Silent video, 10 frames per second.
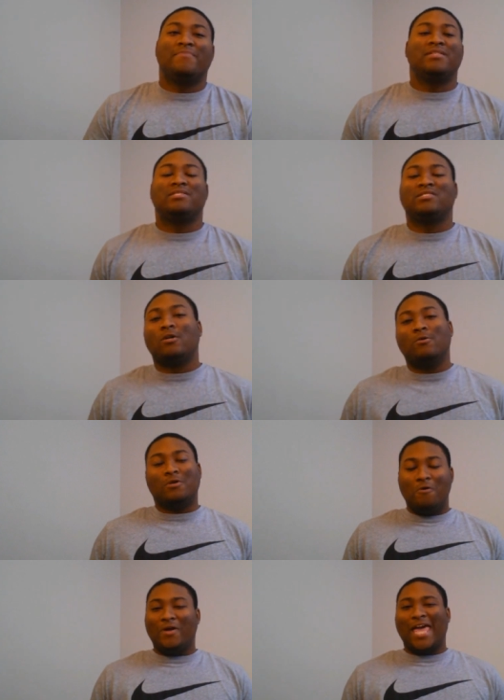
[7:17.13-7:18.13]
Then Stone
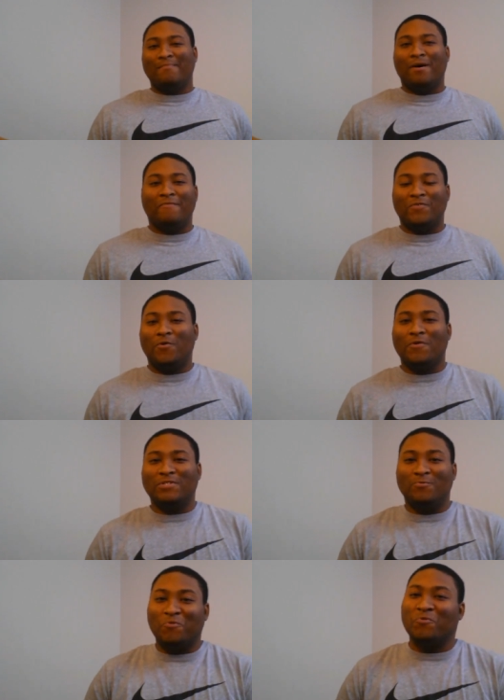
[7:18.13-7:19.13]
Cold came out, of
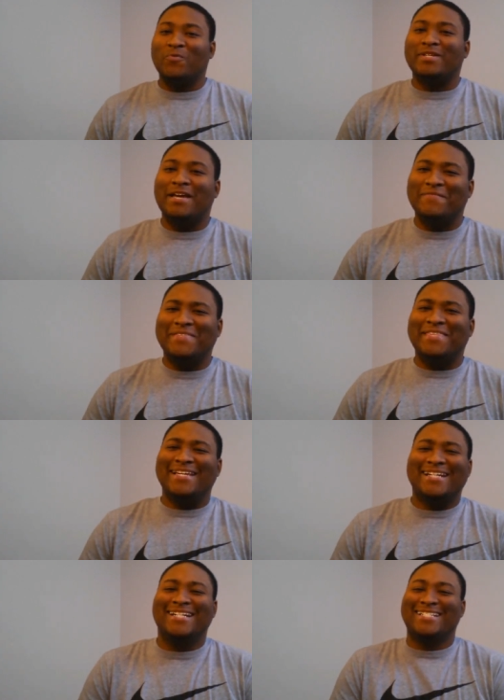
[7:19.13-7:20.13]
course, and ruined
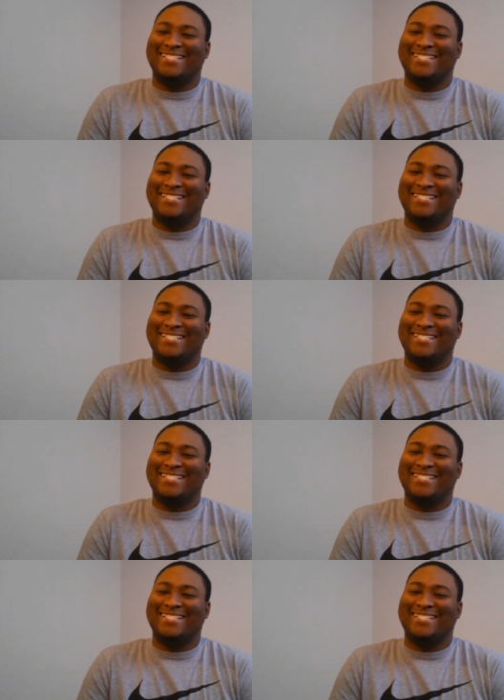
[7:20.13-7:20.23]
everything.